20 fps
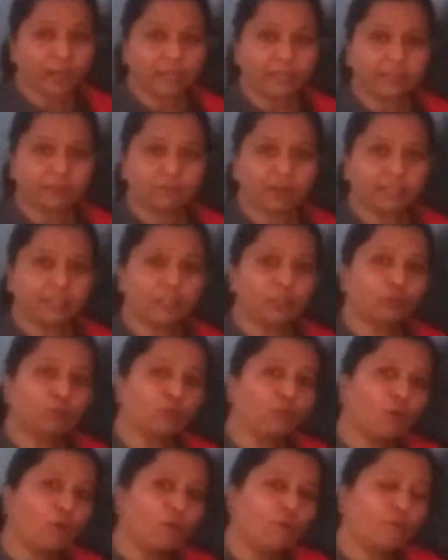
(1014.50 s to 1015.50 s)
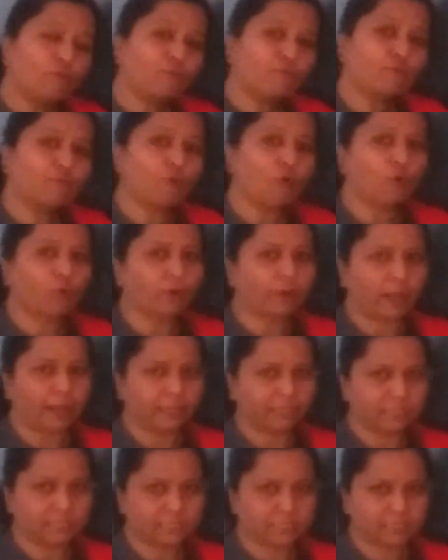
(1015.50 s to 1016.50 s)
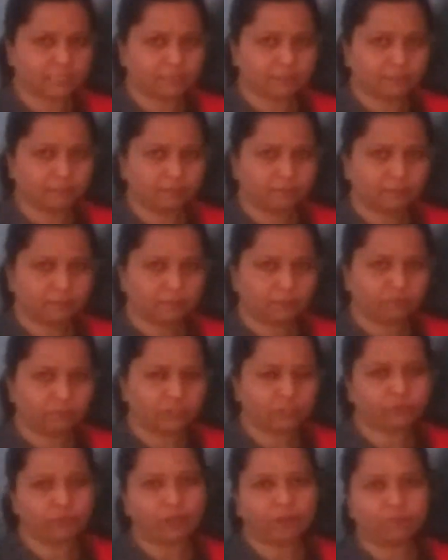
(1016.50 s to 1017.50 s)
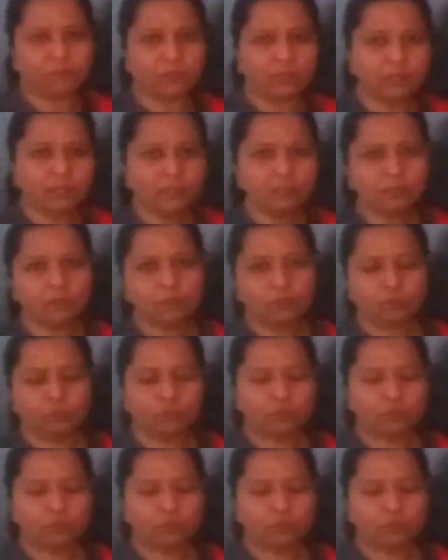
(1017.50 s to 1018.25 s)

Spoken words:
get divided into four kinds which we have learned